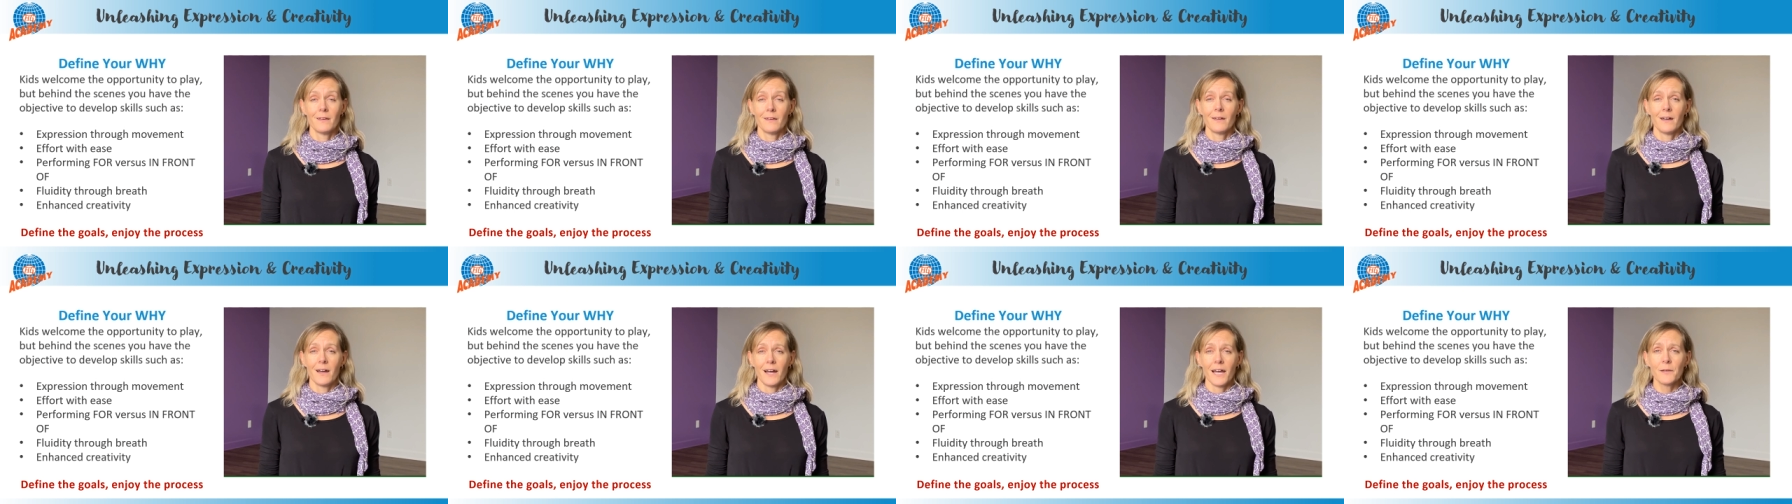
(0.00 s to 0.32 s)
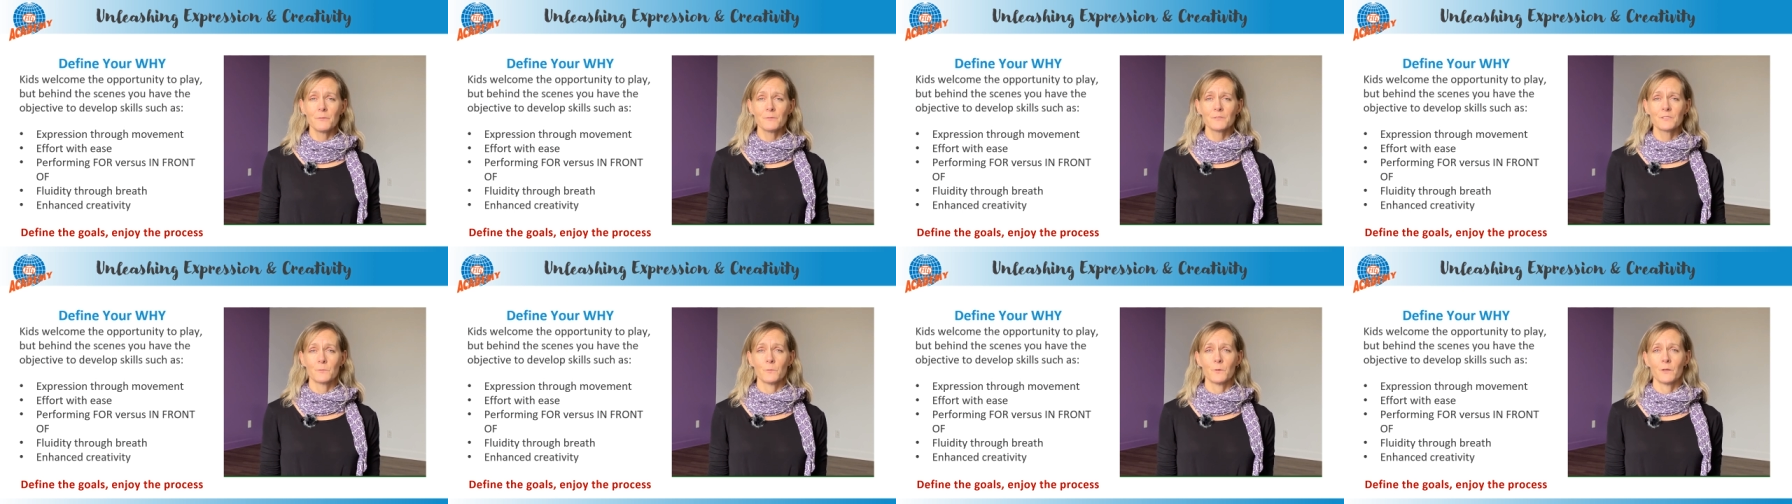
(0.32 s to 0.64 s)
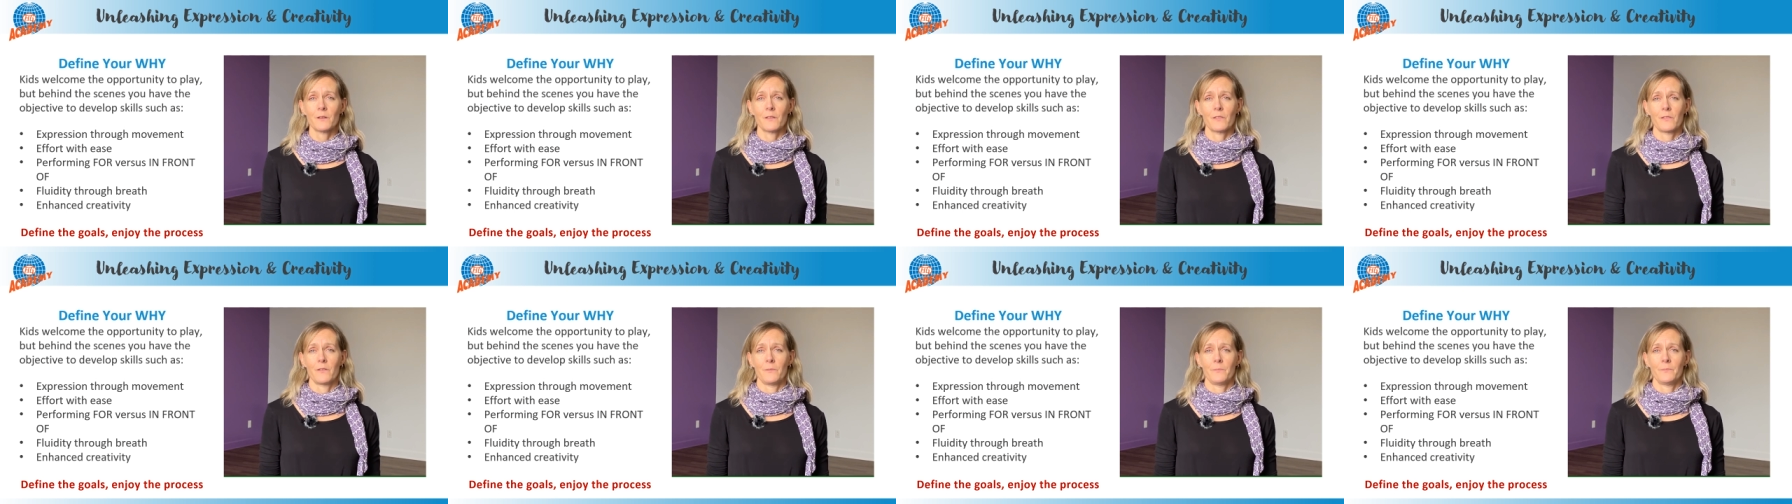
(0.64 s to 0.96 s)
I was
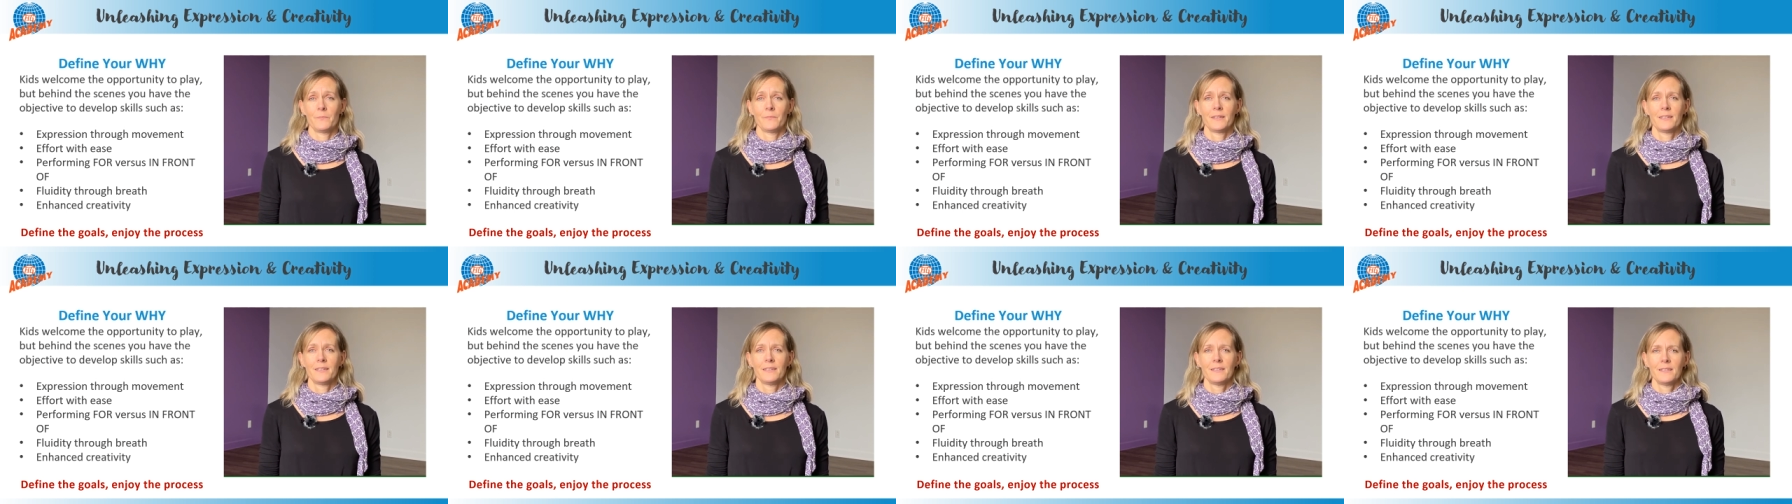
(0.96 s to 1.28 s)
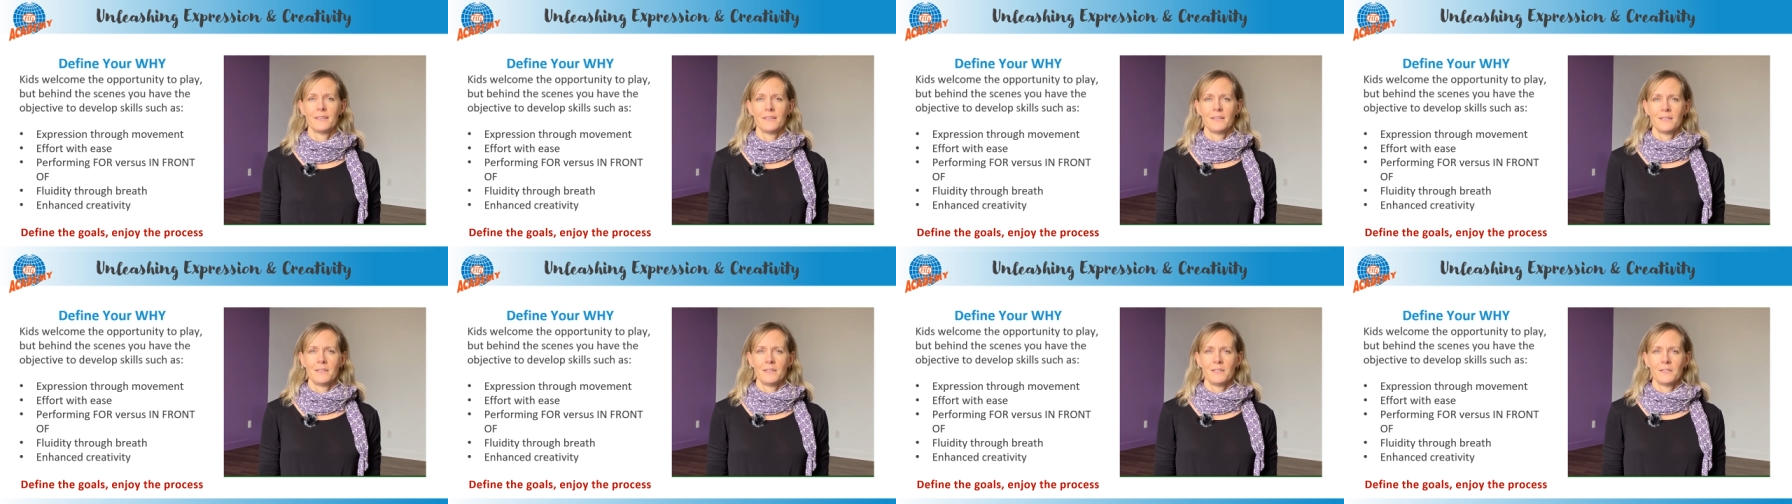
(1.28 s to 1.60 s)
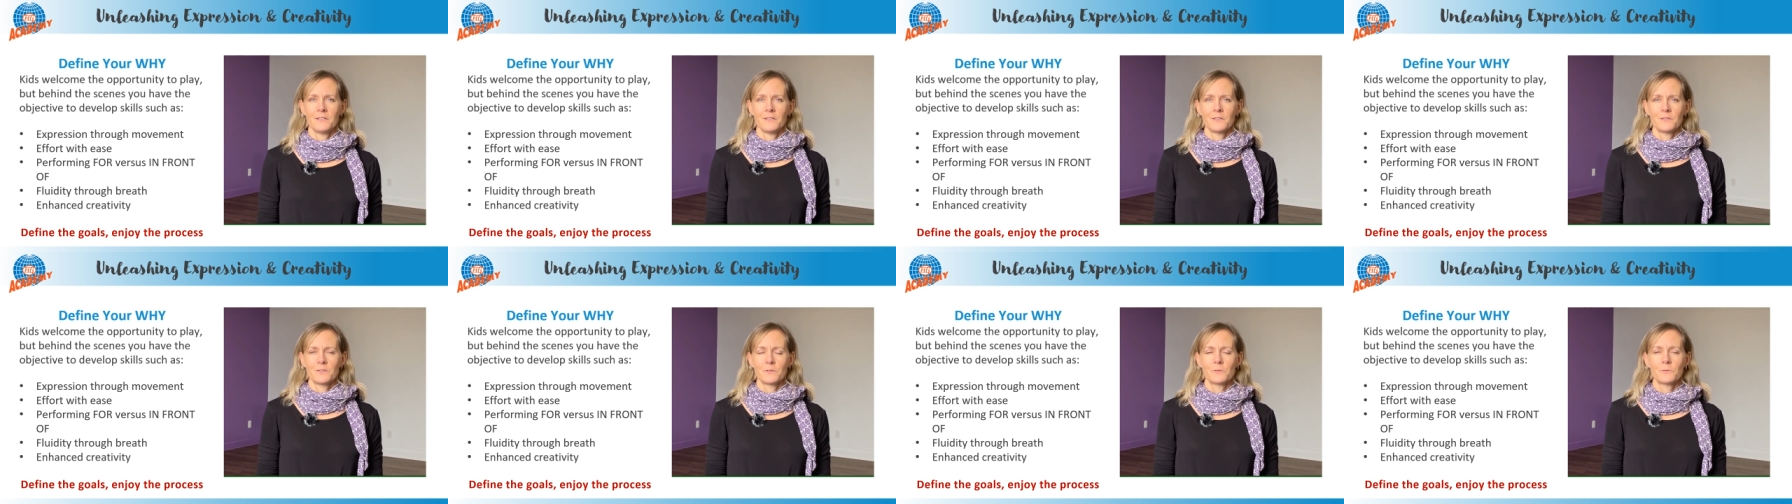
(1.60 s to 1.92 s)
one of them.
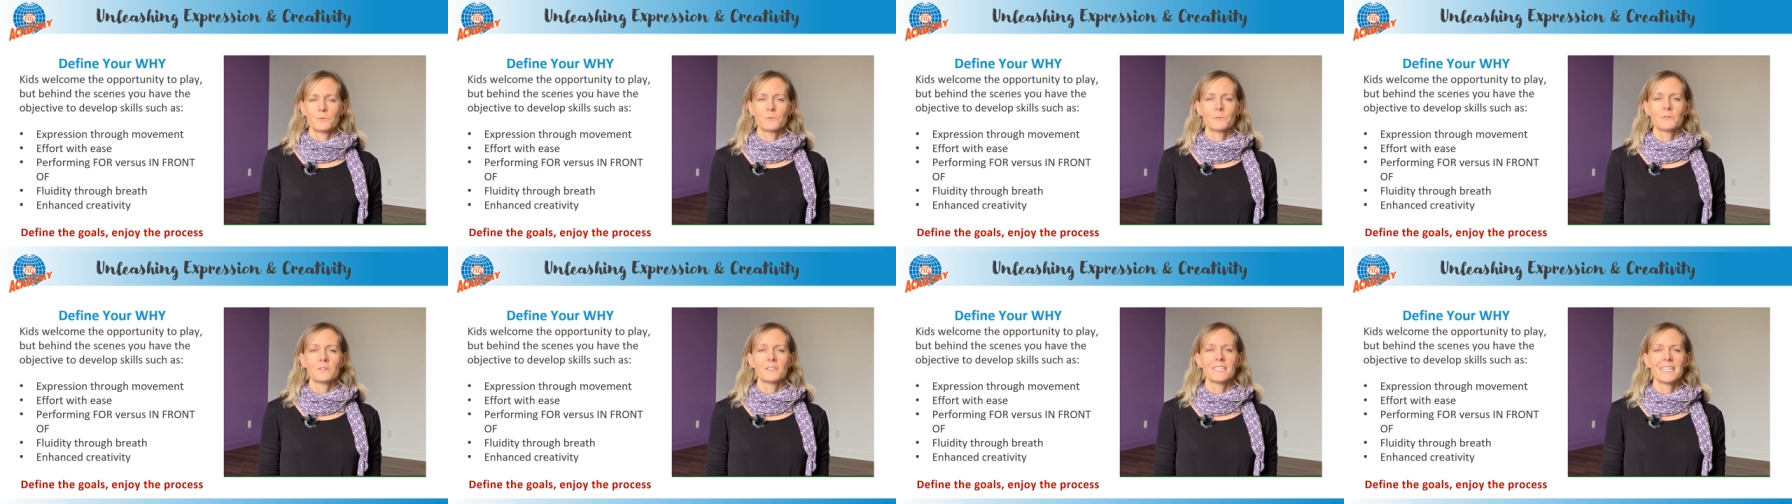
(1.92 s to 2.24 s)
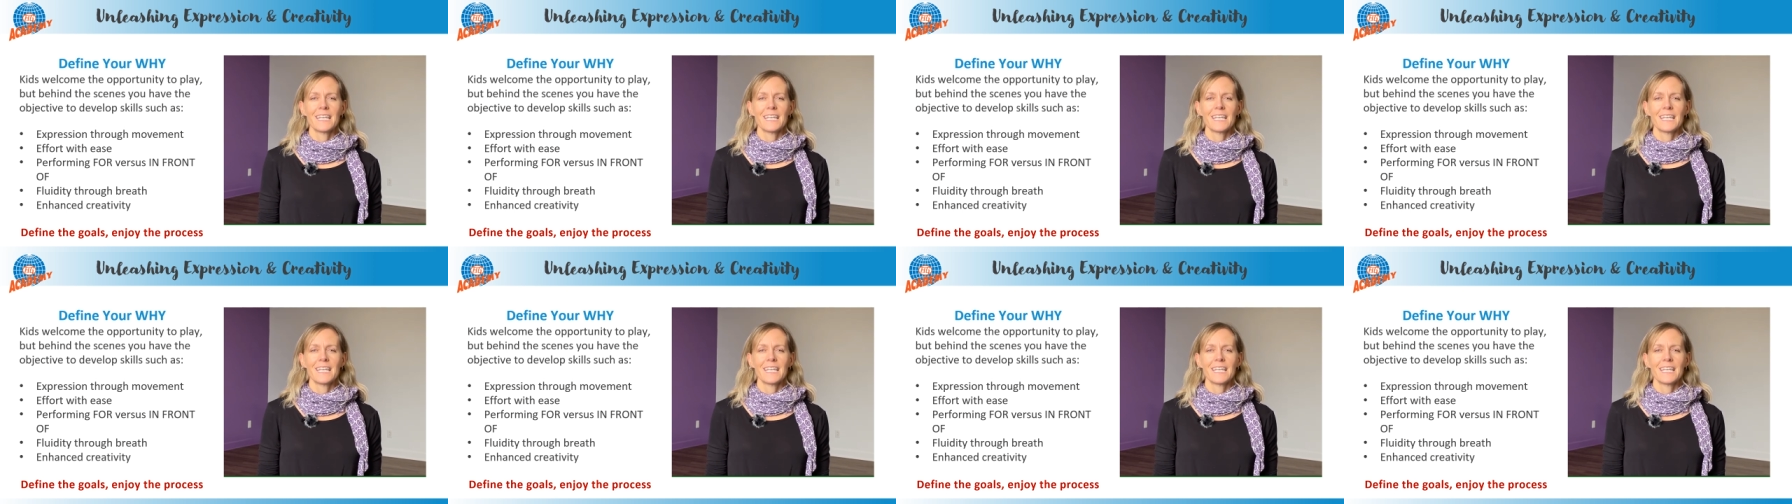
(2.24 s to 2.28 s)
To truly